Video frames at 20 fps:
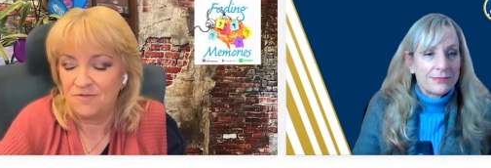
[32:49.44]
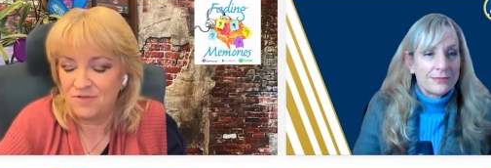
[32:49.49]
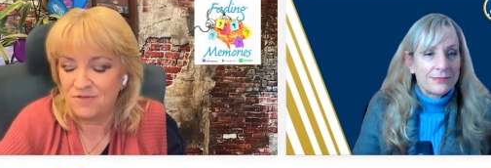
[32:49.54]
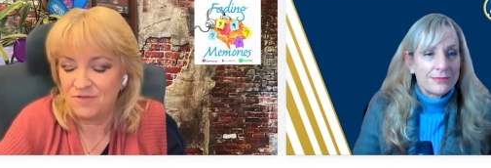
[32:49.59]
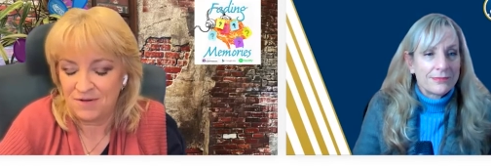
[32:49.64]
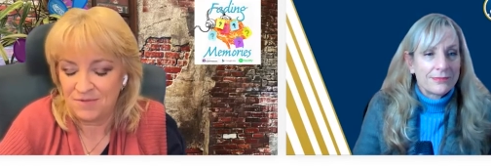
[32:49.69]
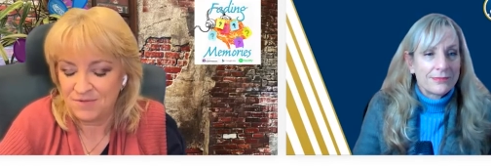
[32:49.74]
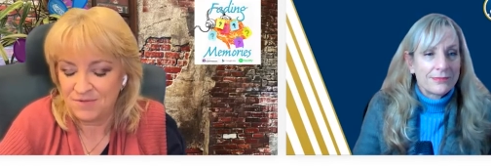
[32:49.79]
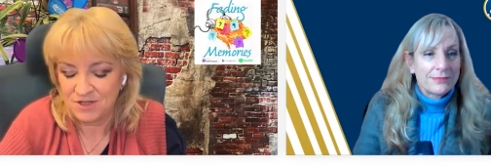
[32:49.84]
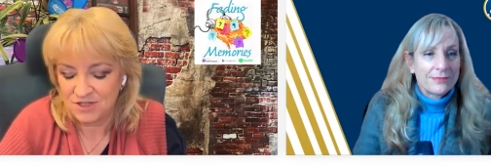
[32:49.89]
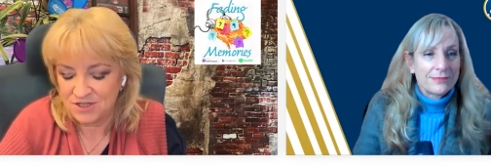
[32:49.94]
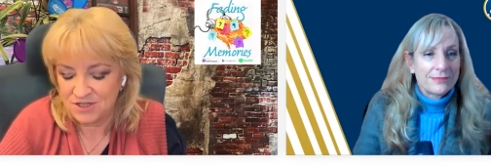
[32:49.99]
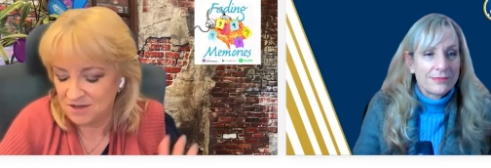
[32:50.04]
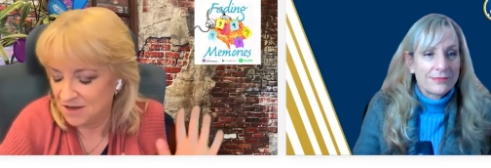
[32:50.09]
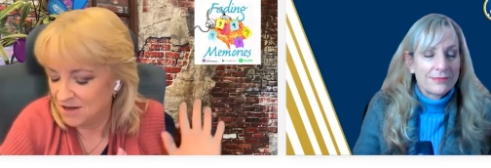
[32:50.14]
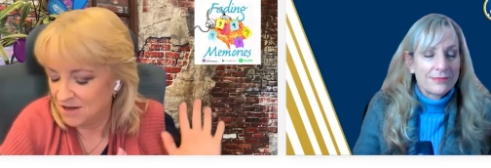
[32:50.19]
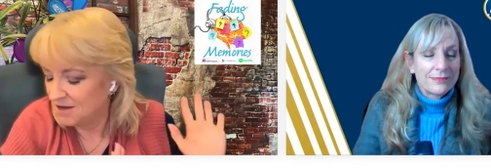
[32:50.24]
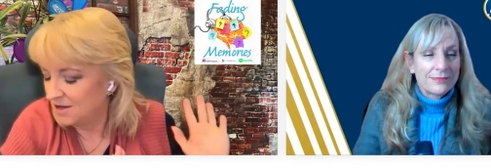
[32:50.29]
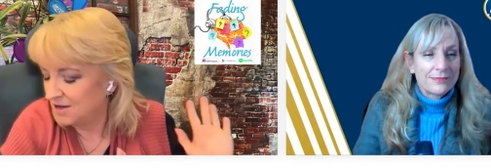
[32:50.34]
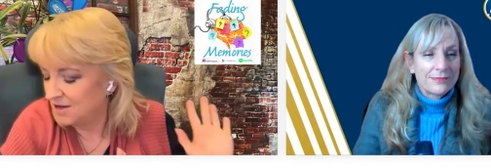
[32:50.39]
Speaker 1: often. I'm just
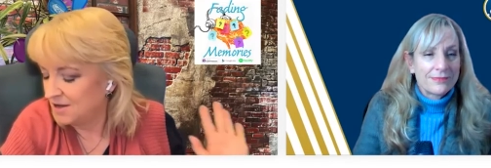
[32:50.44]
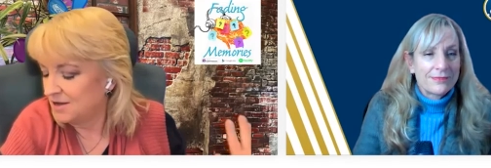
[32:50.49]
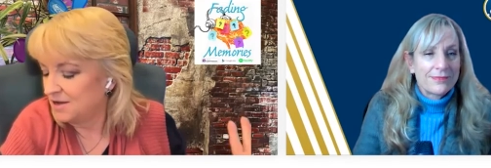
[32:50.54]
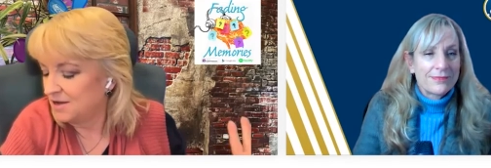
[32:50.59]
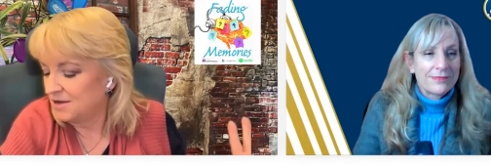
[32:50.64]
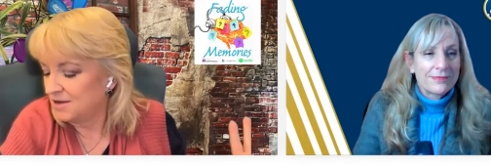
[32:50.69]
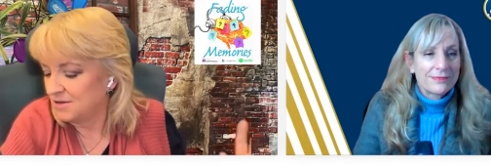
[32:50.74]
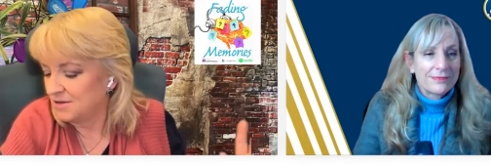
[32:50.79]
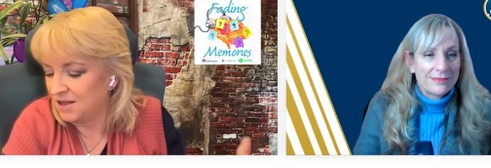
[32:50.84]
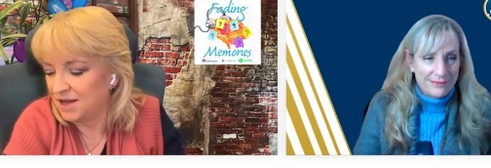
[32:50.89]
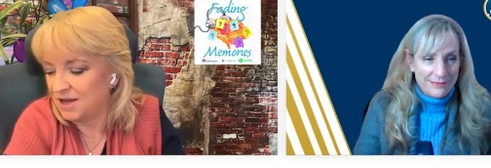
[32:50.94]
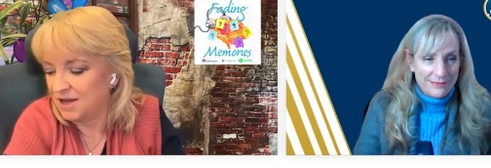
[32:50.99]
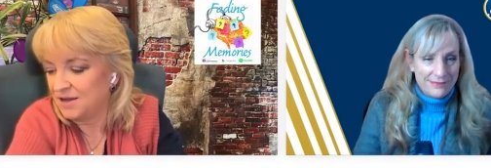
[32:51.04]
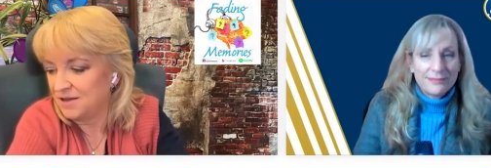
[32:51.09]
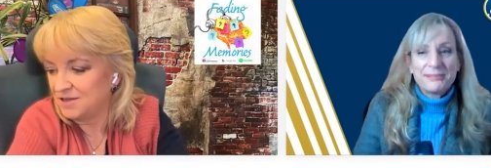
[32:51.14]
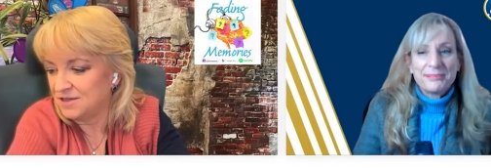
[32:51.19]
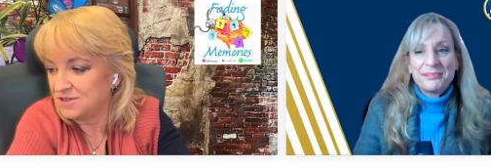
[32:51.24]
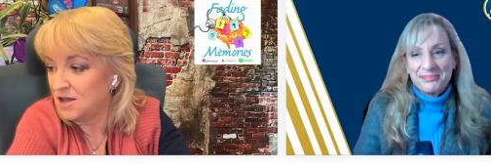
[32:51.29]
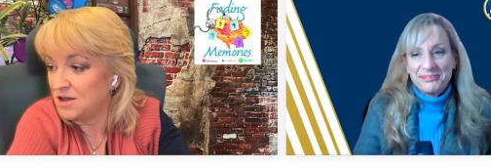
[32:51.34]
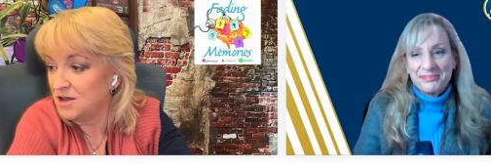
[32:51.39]

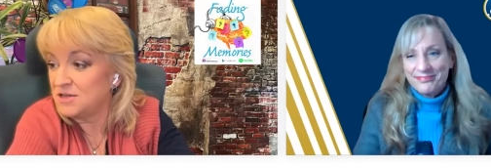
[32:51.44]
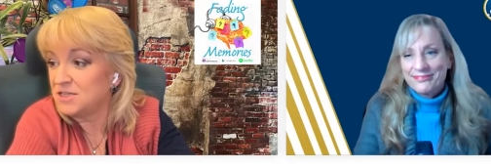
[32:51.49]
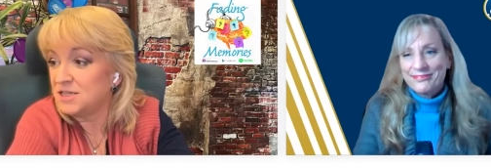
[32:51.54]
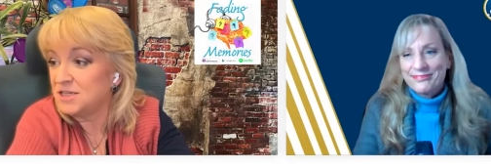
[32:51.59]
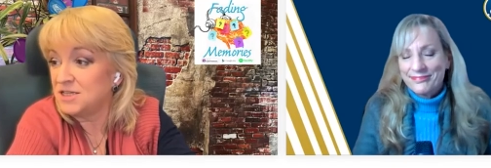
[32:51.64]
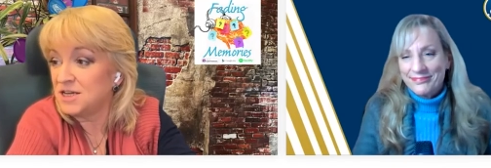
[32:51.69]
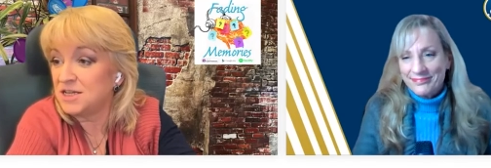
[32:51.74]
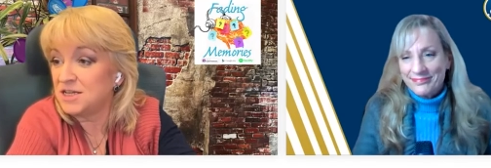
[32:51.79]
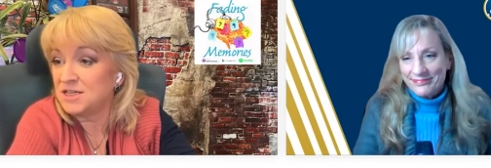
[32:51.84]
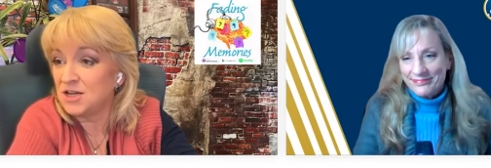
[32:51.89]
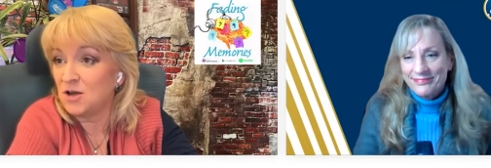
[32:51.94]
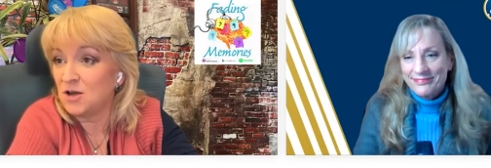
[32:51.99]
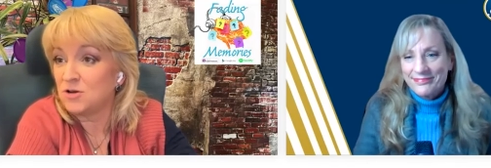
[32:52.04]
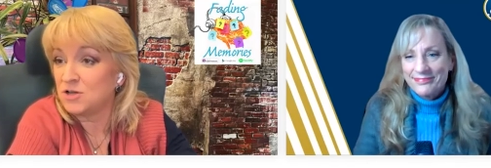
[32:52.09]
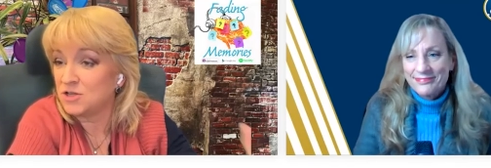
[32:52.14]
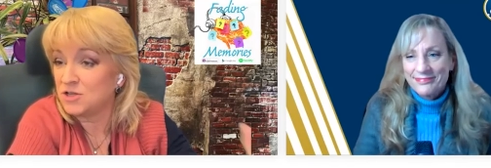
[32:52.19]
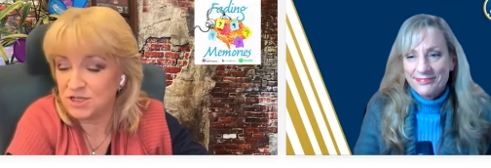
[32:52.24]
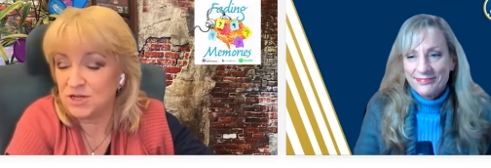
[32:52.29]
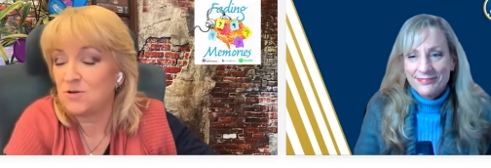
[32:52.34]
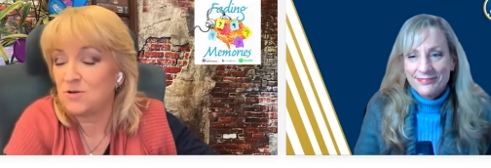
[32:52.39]
like as long as it doesn't go
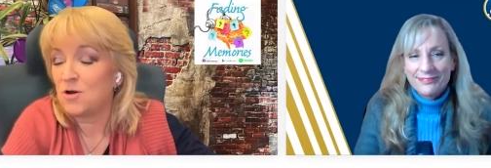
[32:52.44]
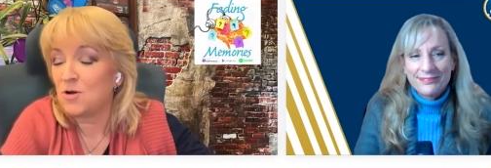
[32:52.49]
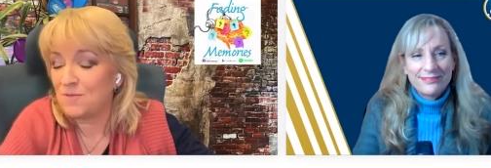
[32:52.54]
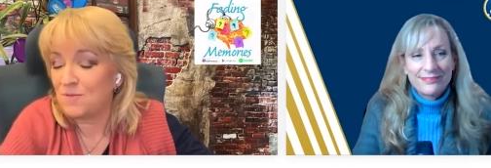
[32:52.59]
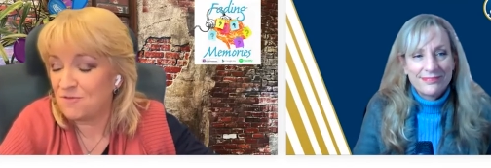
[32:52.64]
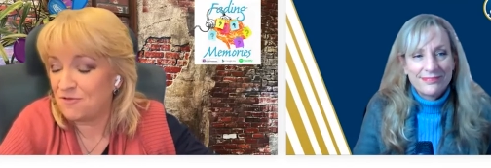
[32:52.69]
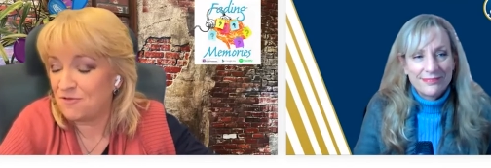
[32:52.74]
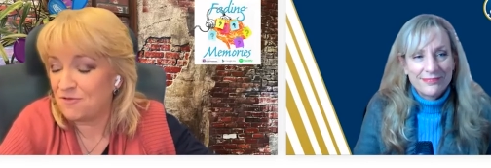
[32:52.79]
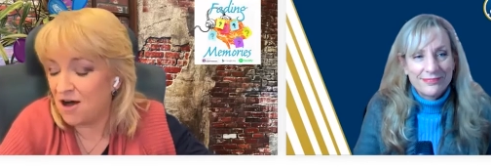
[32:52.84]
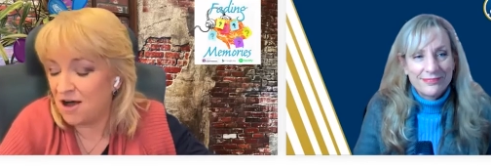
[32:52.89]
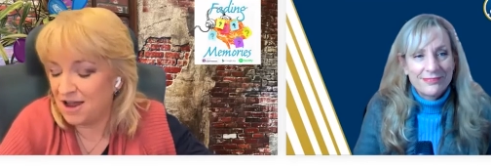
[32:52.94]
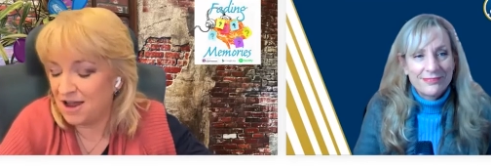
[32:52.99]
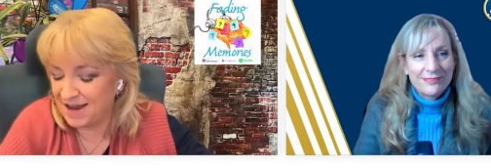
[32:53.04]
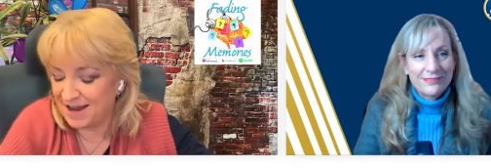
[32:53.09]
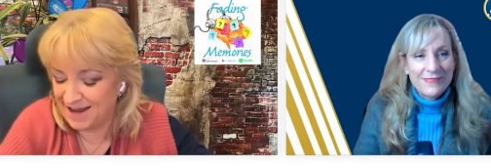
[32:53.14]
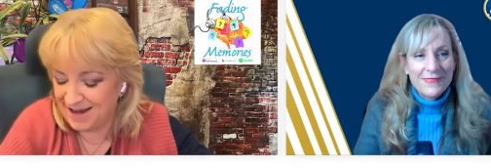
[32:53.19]
to zero, I'm fine.